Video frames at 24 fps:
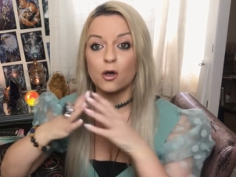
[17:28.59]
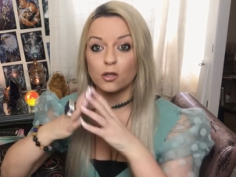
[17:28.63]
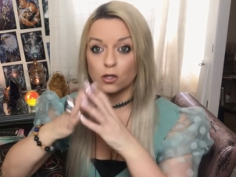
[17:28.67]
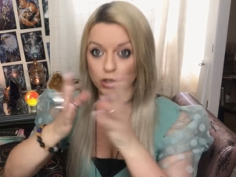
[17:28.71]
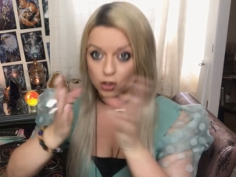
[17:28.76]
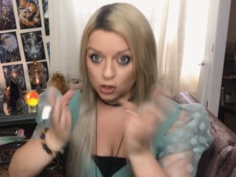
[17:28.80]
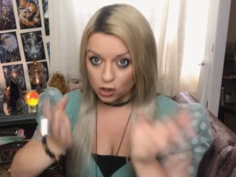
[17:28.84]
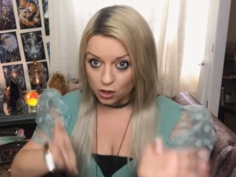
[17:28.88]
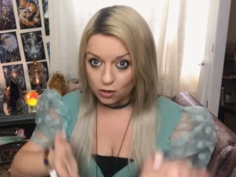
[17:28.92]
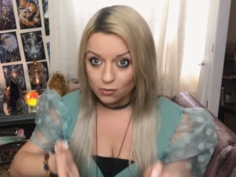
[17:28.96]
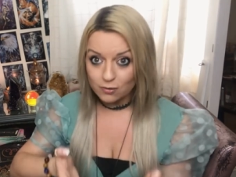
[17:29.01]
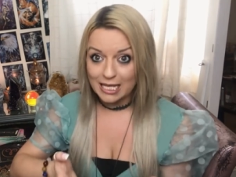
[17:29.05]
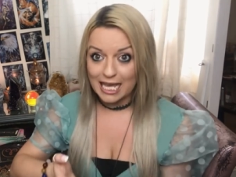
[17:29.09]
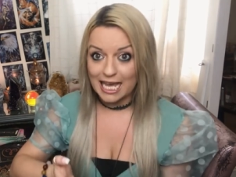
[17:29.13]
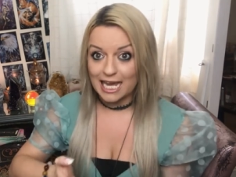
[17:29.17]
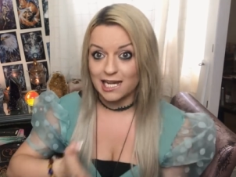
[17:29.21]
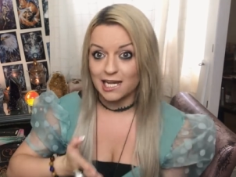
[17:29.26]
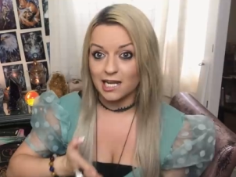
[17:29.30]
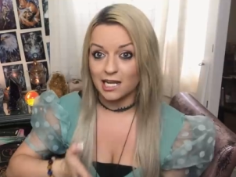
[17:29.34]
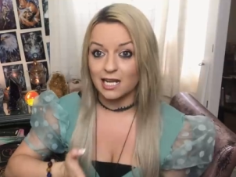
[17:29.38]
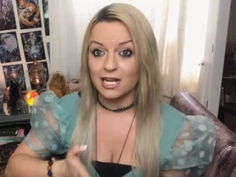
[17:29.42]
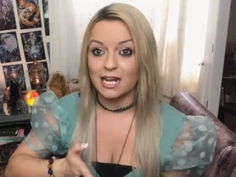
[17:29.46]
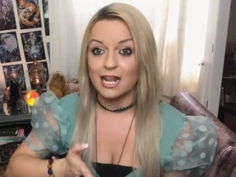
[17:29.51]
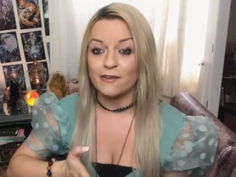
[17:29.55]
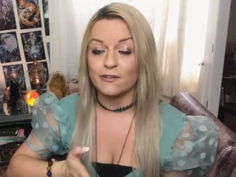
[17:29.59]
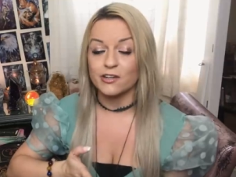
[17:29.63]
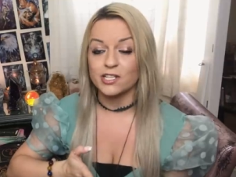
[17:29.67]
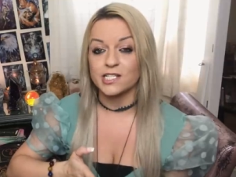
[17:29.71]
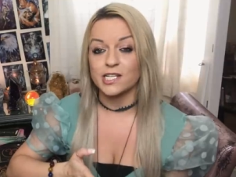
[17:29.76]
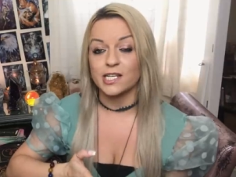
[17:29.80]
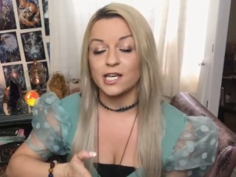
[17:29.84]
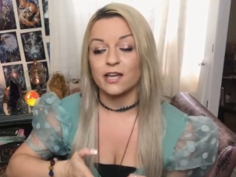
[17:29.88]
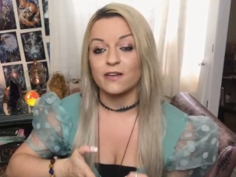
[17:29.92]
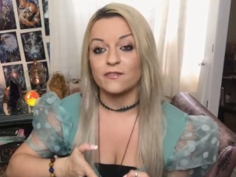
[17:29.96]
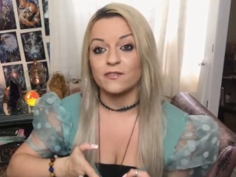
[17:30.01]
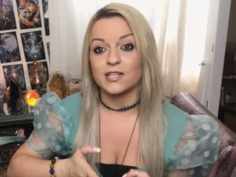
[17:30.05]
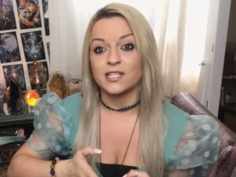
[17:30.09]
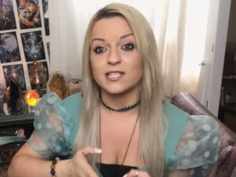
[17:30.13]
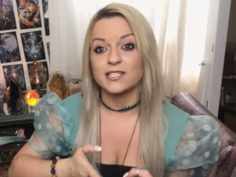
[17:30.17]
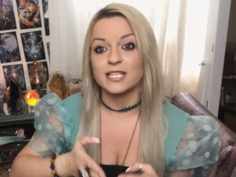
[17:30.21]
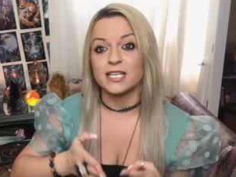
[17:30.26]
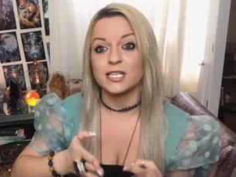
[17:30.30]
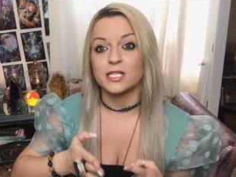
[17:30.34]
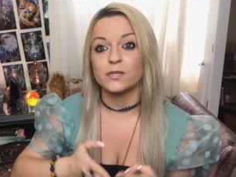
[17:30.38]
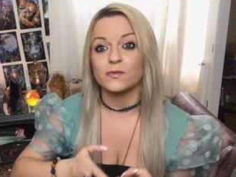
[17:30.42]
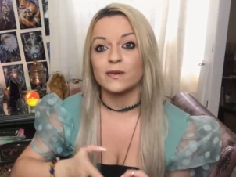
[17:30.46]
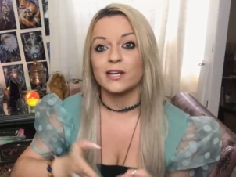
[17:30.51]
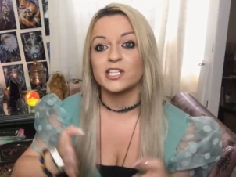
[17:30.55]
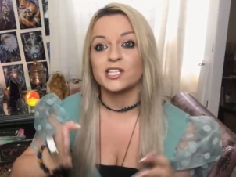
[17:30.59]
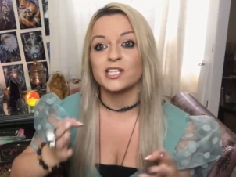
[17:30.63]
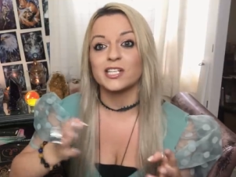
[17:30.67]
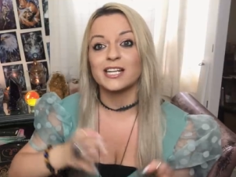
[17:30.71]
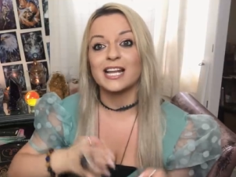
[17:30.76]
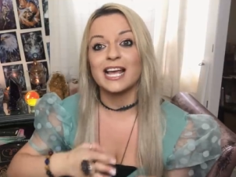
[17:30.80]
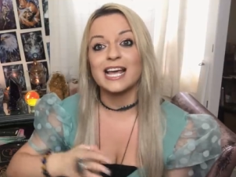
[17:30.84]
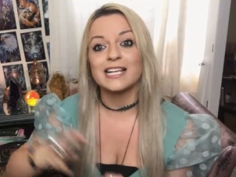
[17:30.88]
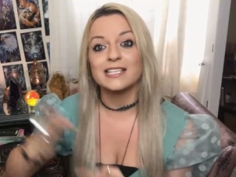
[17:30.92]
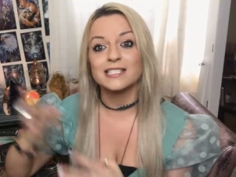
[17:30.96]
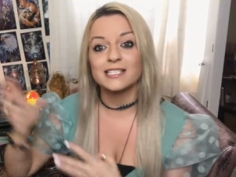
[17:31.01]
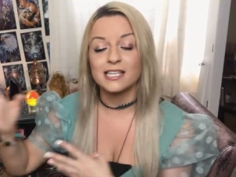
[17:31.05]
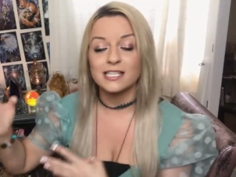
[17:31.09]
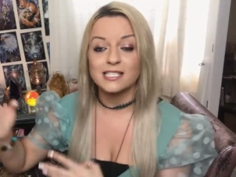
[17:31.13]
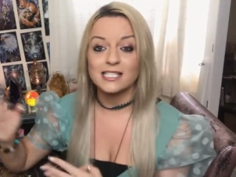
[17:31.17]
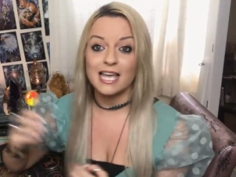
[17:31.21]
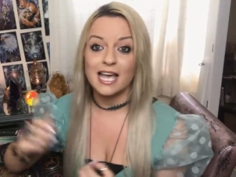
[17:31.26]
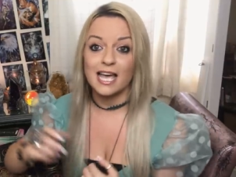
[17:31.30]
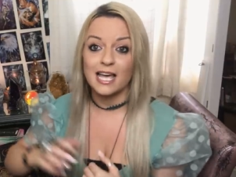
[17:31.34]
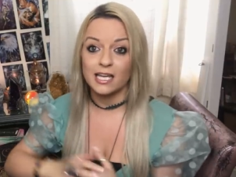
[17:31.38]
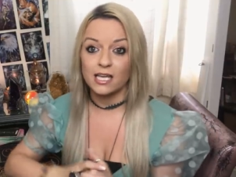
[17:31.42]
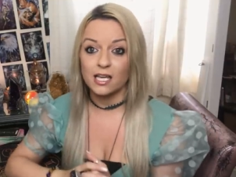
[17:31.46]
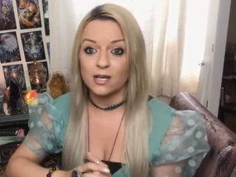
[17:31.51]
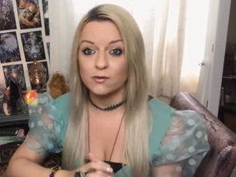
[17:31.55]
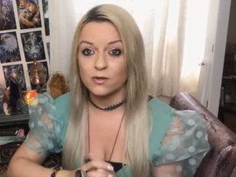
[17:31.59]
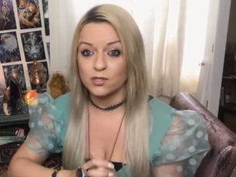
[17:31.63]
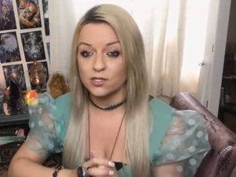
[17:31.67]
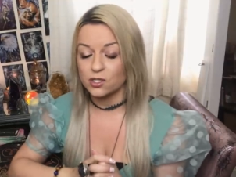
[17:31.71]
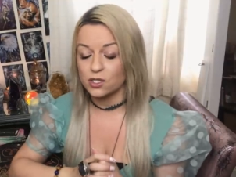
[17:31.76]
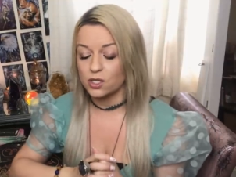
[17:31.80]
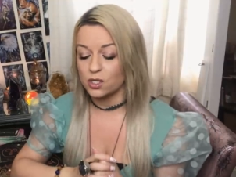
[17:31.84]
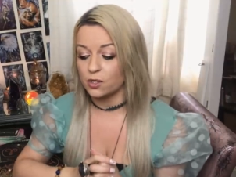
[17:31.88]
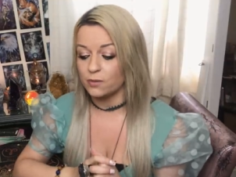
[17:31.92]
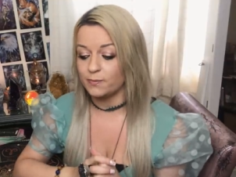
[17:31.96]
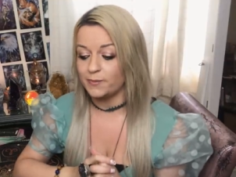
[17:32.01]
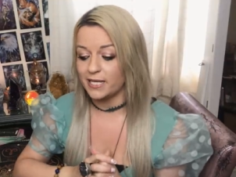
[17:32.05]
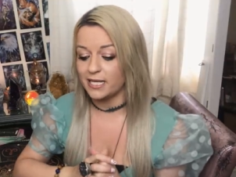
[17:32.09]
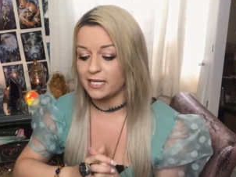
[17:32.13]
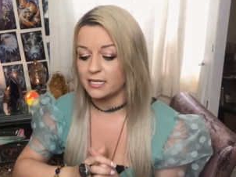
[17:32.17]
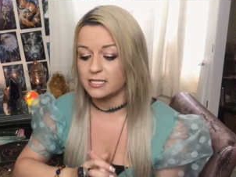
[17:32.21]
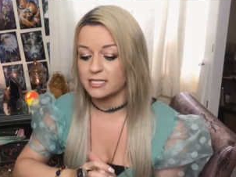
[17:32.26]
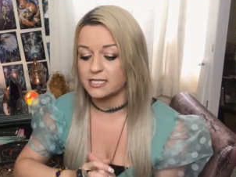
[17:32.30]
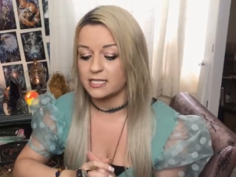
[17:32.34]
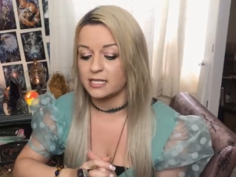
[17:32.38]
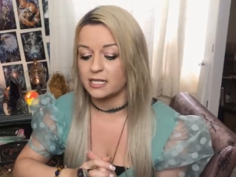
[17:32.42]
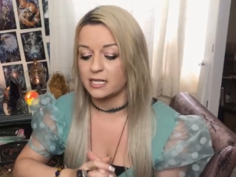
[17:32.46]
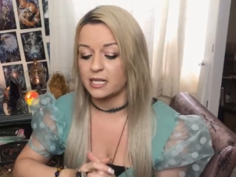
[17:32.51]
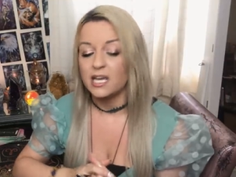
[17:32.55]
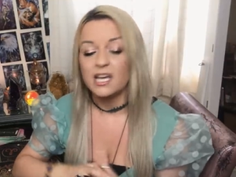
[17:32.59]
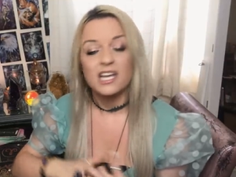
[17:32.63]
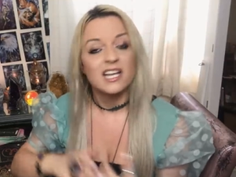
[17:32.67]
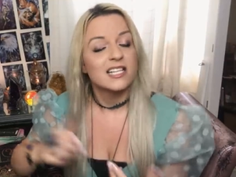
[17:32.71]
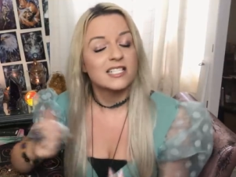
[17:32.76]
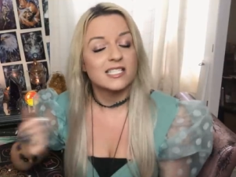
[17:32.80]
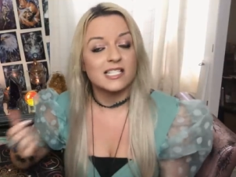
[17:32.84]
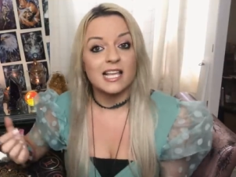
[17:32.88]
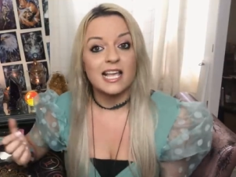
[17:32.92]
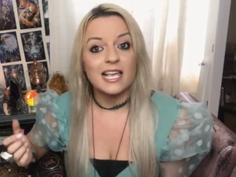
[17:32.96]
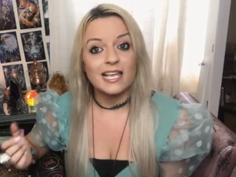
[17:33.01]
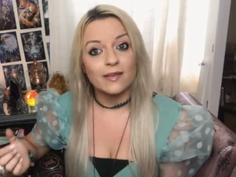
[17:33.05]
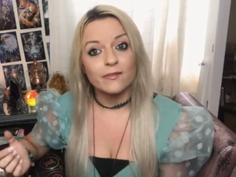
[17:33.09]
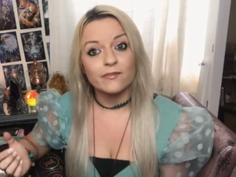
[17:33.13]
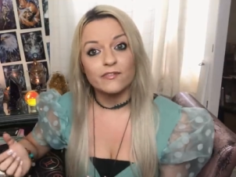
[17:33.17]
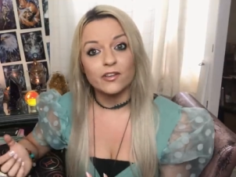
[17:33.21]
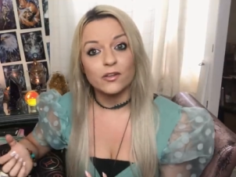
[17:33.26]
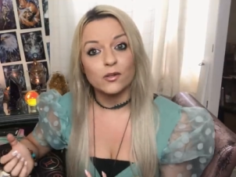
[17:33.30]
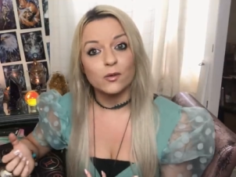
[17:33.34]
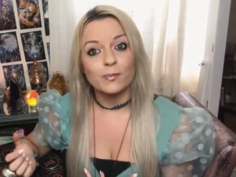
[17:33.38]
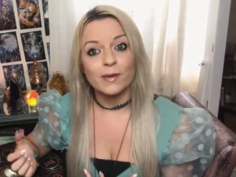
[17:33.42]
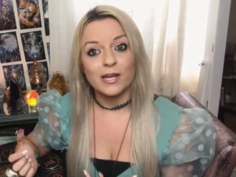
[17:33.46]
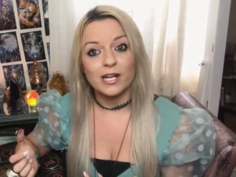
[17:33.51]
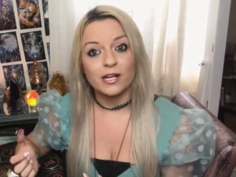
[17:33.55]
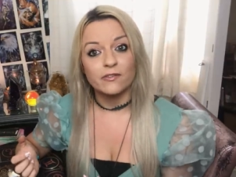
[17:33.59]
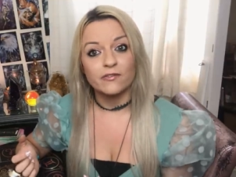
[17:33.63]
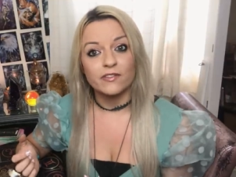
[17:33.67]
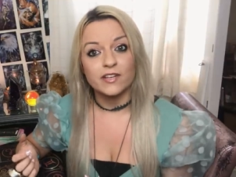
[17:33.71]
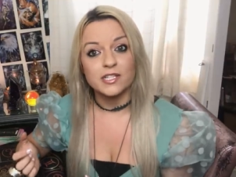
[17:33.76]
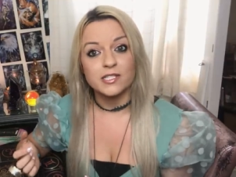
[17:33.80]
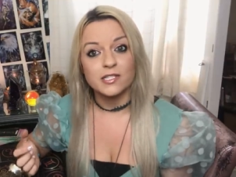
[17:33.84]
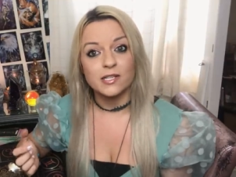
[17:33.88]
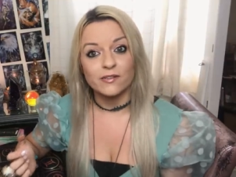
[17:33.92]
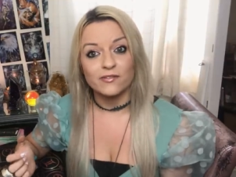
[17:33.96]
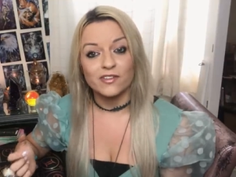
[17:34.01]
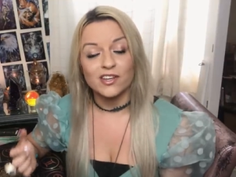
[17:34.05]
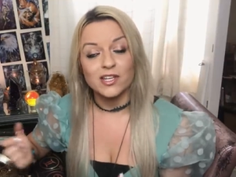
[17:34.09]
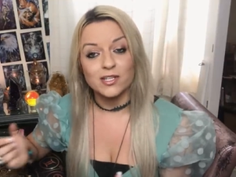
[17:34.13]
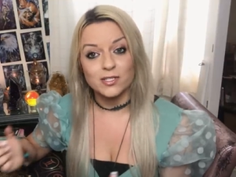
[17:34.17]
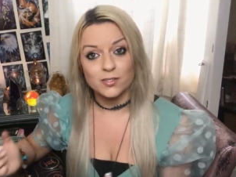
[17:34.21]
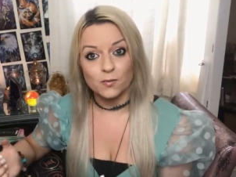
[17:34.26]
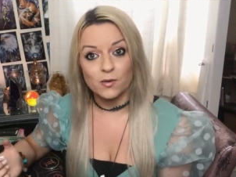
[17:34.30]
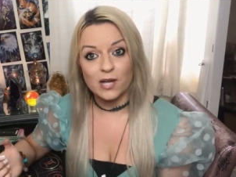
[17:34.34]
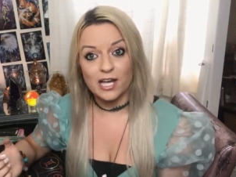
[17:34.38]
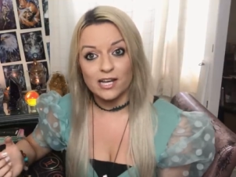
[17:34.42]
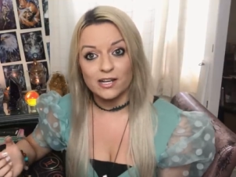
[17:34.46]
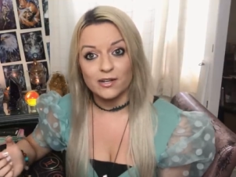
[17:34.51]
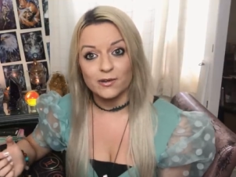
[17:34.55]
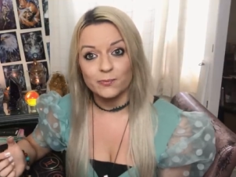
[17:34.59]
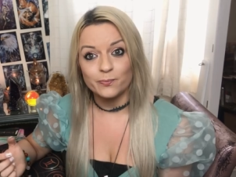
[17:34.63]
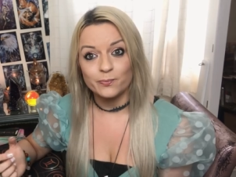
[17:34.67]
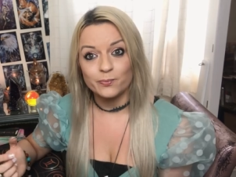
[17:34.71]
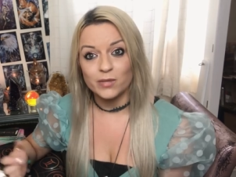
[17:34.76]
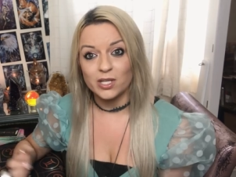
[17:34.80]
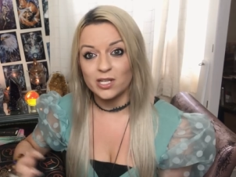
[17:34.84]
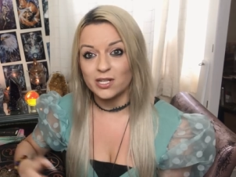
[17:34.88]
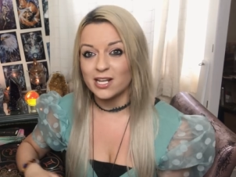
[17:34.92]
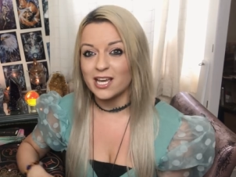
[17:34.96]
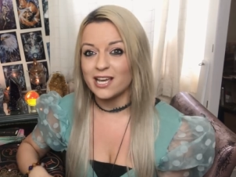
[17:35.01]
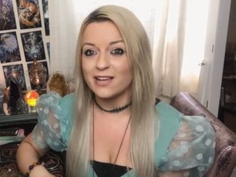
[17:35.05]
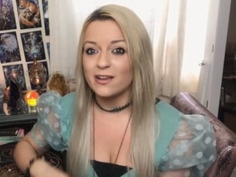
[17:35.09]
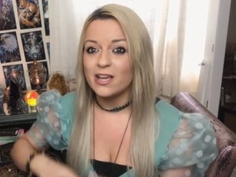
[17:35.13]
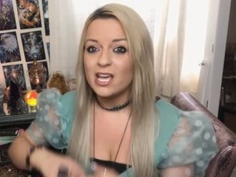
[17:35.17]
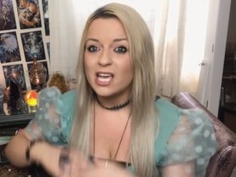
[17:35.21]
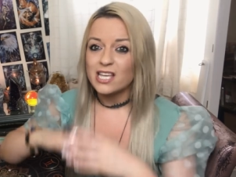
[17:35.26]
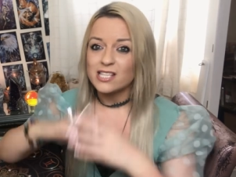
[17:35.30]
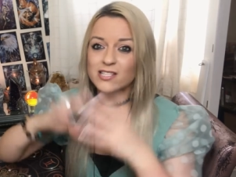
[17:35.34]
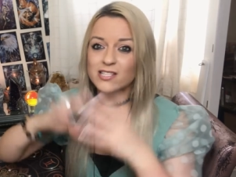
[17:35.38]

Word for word: on you gaining clarity over the situation, and ask it to echo onto your person so they can feel the benefits of it as well. You know, it